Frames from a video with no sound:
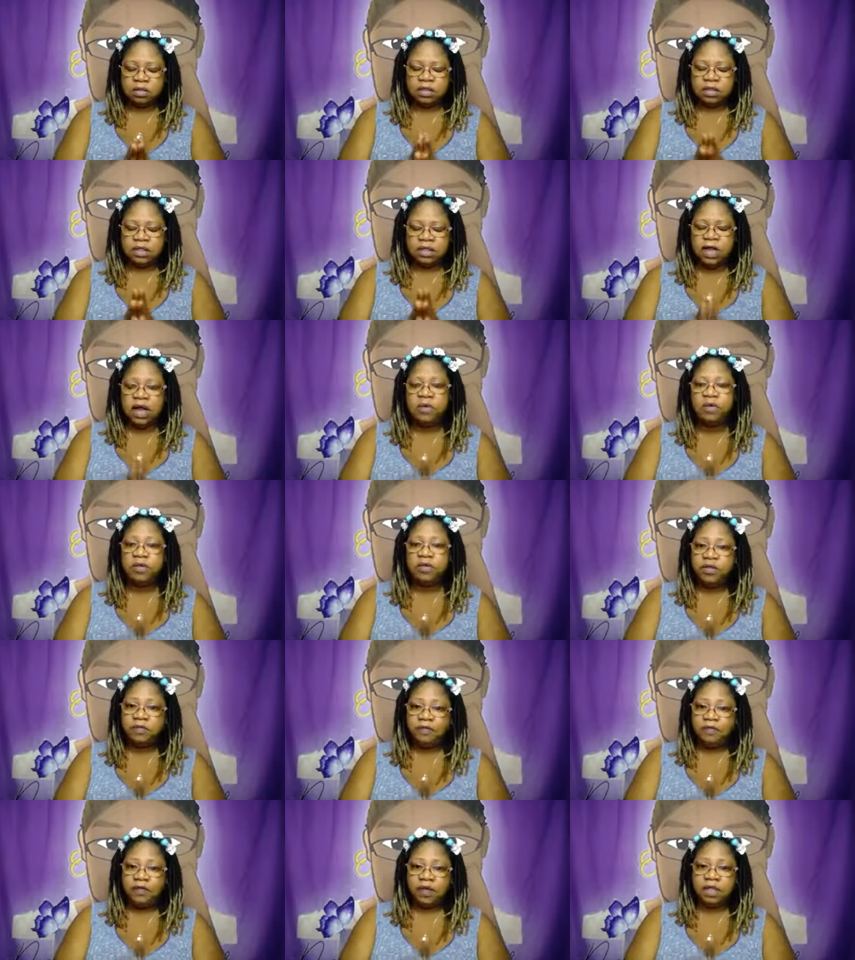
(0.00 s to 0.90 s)
dealt with
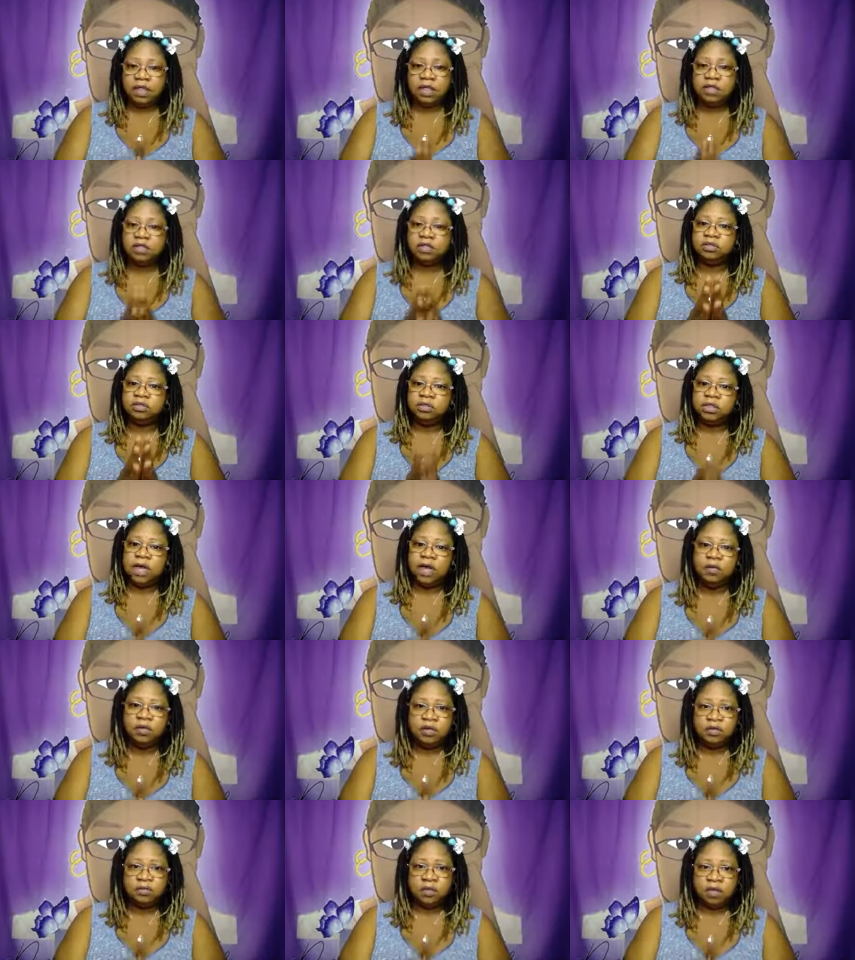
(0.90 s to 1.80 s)
your feelings, you
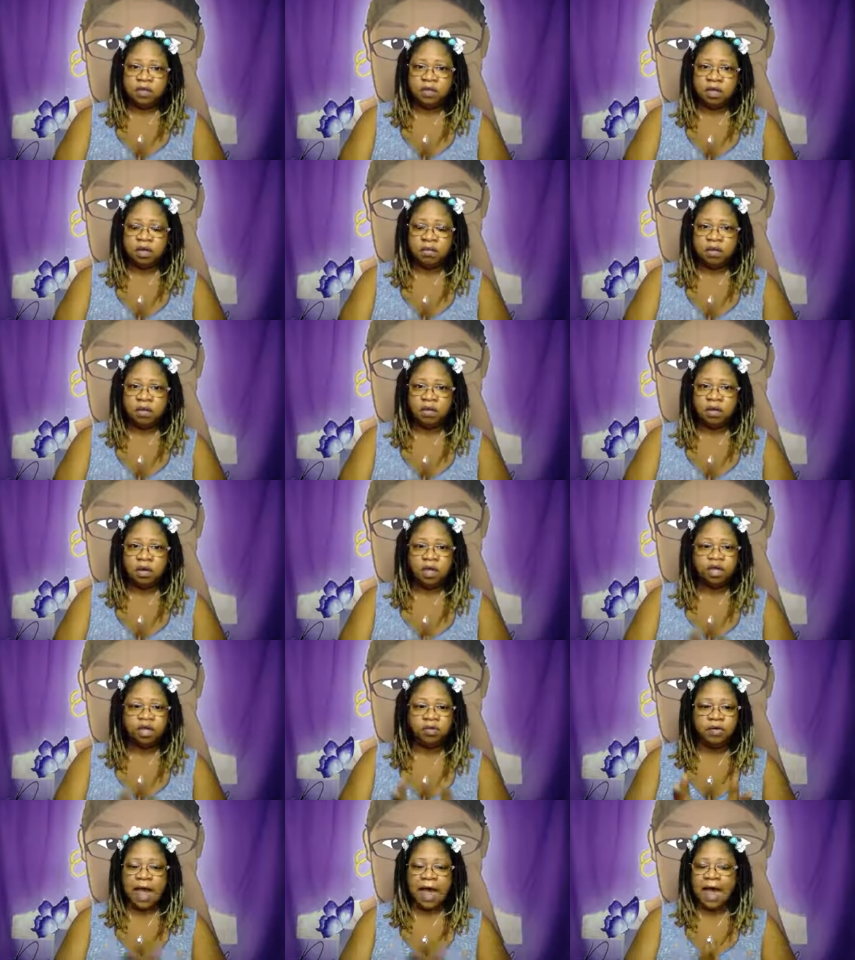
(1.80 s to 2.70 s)
dealt with what's going
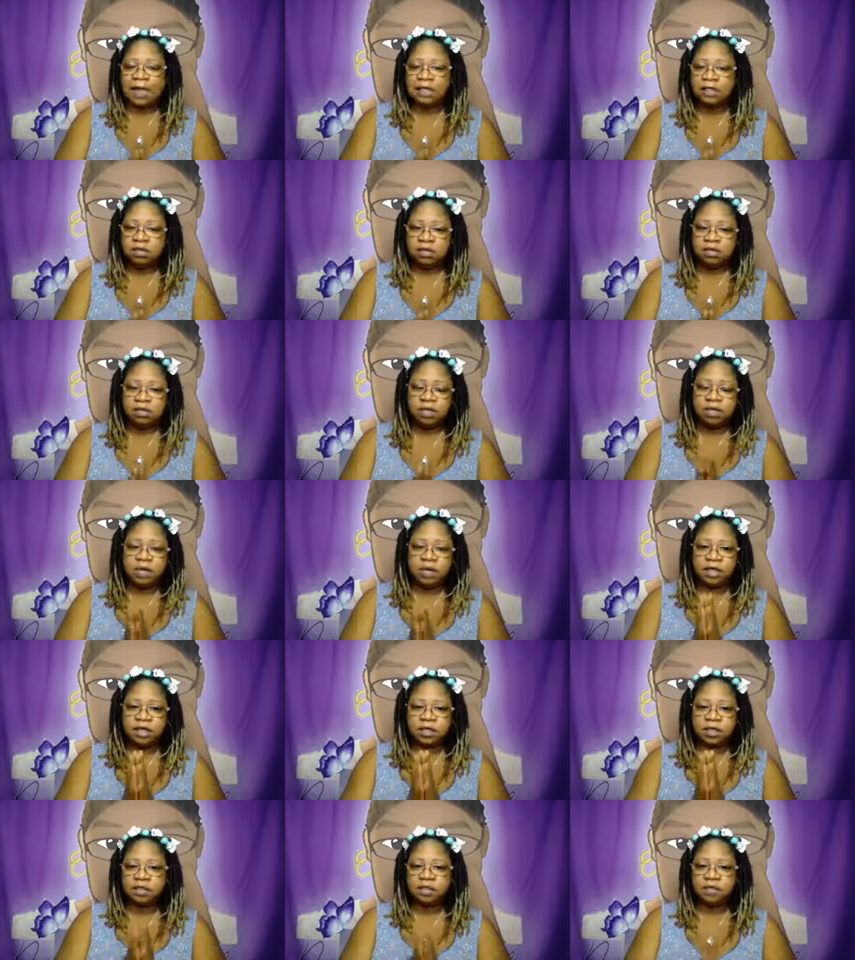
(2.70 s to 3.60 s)
on, you asked all the
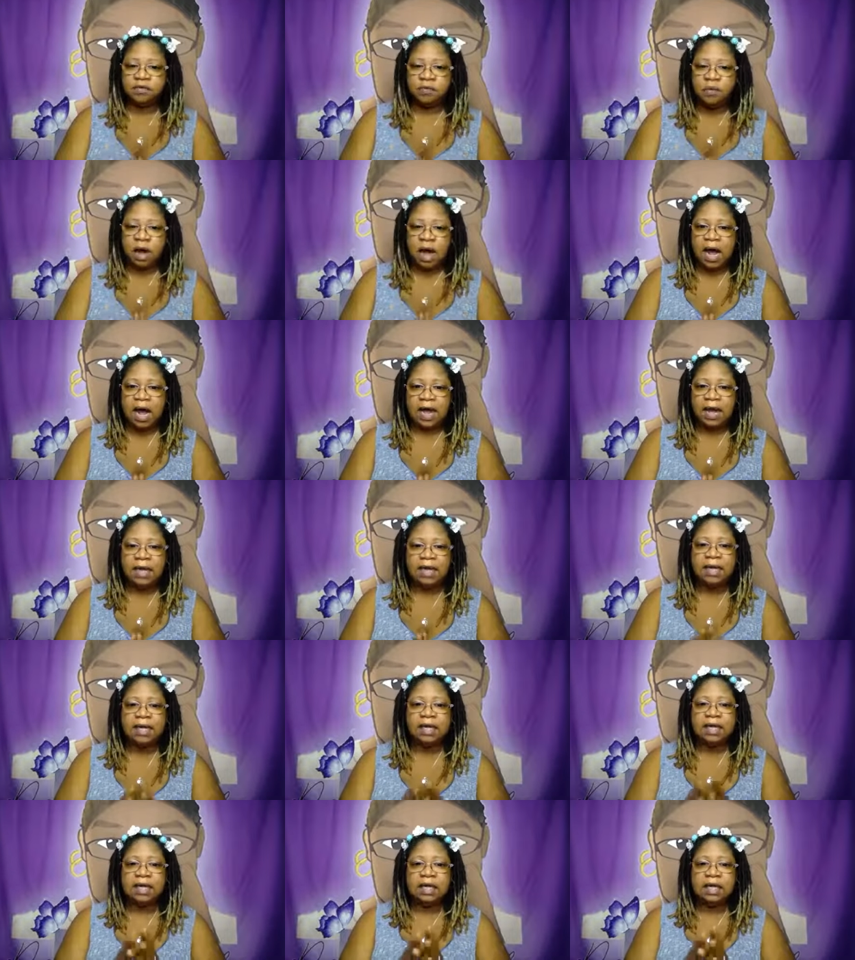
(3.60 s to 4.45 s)
questions of why.